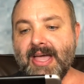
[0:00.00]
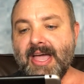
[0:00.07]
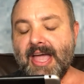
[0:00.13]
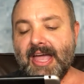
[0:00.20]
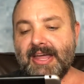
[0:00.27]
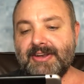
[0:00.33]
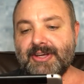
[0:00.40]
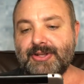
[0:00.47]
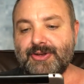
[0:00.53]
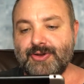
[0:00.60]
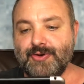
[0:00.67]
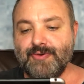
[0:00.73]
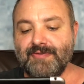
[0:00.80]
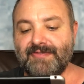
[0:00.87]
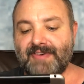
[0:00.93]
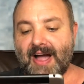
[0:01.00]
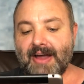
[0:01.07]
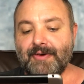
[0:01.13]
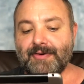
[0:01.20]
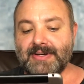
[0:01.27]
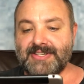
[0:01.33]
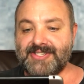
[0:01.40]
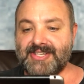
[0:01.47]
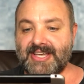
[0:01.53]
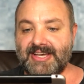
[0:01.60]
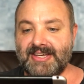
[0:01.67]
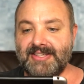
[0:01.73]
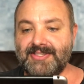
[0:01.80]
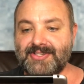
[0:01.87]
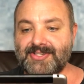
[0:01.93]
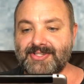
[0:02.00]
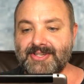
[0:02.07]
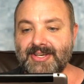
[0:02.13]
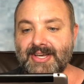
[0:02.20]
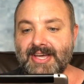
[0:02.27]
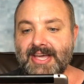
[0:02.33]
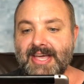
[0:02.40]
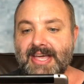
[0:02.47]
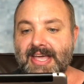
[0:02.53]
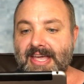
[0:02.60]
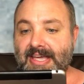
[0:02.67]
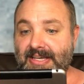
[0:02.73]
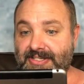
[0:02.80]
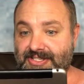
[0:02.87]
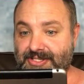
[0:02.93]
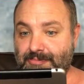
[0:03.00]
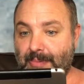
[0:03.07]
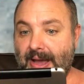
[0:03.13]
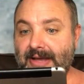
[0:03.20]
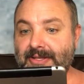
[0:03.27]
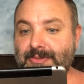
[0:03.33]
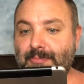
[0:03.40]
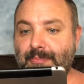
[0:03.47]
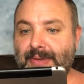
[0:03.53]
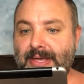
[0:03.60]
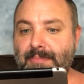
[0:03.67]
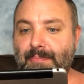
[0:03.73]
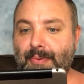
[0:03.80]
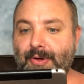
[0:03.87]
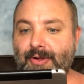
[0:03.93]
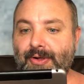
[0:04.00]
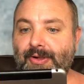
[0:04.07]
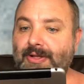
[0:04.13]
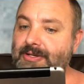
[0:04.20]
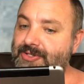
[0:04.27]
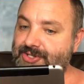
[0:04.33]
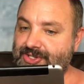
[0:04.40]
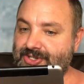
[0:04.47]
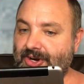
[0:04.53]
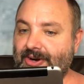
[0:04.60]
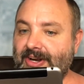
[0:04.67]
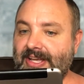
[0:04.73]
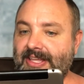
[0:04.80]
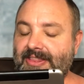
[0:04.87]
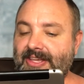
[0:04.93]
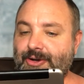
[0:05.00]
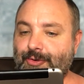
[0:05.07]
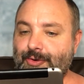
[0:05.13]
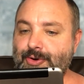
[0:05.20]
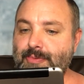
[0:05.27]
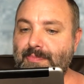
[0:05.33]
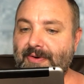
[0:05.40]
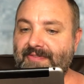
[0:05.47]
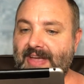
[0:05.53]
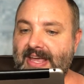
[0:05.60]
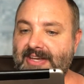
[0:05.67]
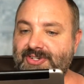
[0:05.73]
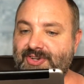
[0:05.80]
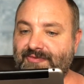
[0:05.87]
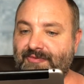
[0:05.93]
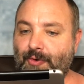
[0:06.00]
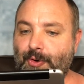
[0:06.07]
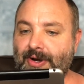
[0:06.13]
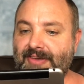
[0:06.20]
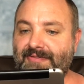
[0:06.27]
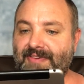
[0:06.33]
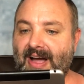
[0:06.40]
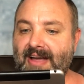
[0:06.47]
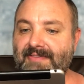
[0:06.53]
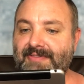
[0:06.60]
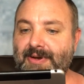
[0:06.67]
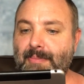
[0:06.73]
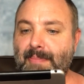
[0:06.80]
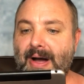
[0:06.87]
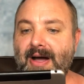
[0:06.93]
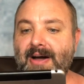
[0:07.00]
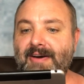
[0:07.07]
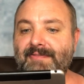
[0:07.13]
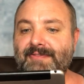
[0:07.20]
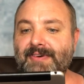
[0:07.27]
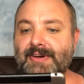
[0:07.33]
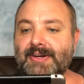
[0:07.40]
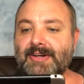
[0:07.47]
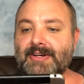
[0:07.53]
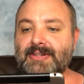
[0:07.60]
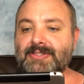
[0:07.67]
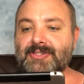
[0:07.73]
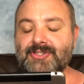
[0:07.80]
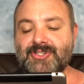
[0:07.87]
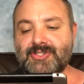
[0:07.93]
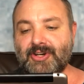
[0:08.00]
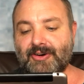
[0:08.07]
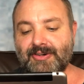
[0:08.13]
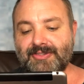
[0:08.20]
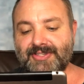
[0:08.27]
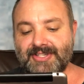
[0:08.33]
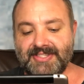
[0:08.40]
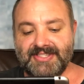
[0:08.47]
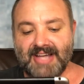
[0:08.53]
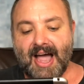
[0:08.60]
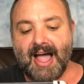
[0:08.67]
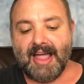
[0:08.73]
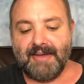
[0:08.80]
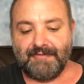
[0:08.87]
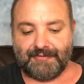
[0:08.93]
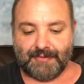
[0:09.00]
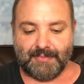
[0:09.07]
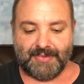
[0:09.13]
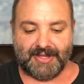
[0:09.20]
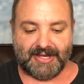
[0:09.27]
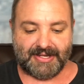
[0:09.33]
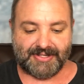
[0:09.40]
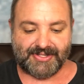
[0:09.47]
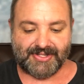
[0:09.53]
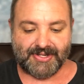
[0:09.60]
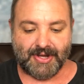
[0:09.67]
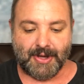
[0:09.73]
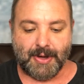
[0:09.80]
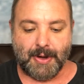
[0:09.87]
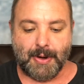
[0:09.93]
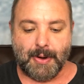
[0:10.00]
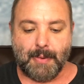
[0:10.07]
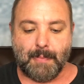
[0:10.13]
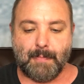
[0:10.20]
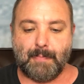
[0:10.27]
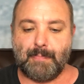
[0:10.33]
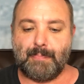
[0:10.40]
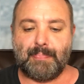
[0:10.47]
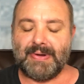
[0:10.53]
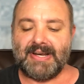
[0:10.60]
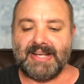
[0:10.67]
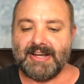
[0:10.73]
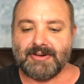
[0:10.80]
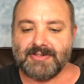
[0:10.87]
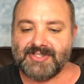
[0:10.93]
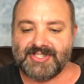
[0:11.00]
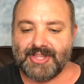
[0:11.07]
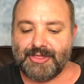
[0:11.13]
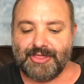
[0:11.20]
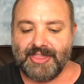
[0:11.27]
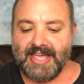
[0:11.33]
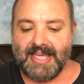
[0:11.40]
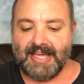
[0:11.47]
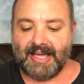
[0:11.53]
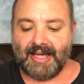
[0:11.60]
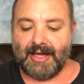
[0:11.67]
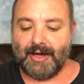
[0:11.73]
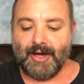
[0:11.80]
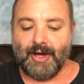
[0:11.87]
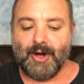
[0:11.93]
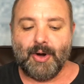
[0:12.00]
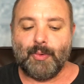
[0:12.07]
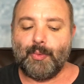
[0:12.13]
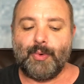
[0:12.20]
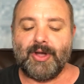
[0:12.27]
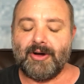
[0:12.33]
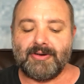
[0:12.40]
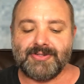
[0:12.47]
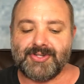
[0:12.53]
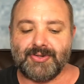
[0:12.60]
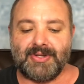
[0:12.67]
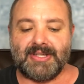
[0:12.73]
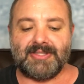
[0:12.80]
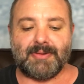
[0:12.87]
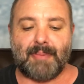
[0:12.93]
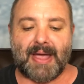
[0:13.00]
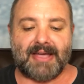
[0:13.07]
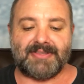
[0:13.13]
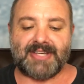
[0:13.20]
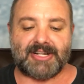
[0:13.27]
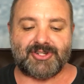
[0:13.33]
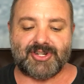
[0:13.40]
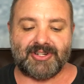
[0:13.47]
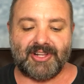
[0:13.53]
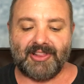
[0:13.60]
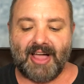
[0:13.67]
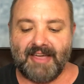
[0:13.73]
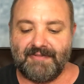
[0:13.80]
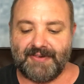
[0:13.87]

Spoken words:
and a new virus hits, expect people starting in the group of age 45 and above to start to die from this. But here's the thing. We also need to pay attention to life